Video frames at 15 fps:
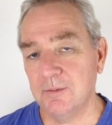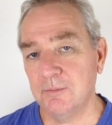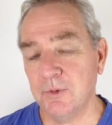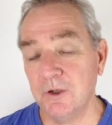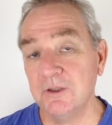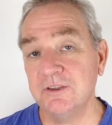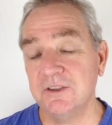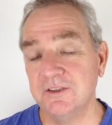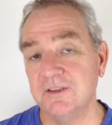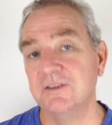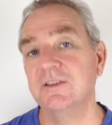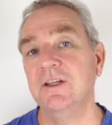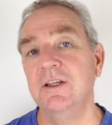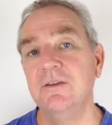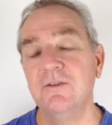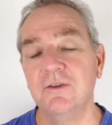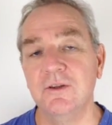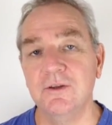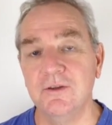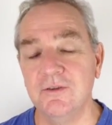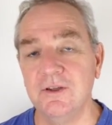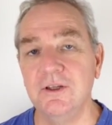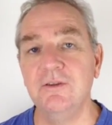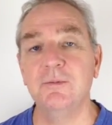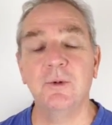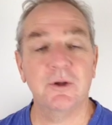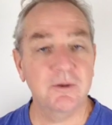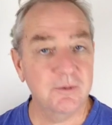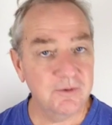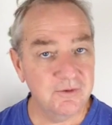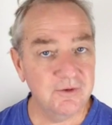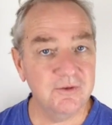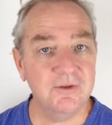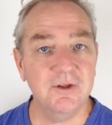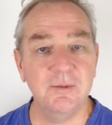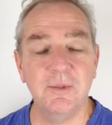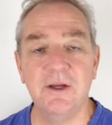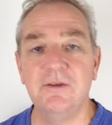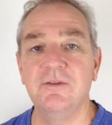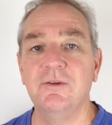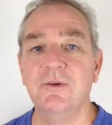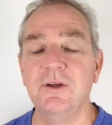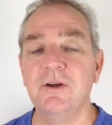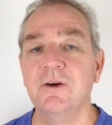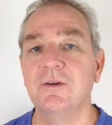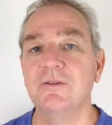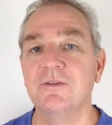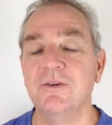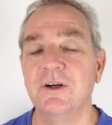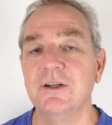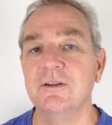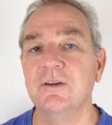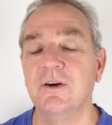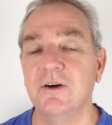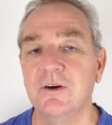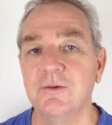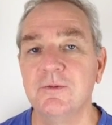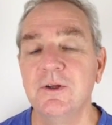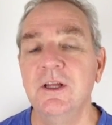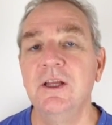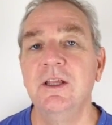processes into the disease body, which is the imaginary construct of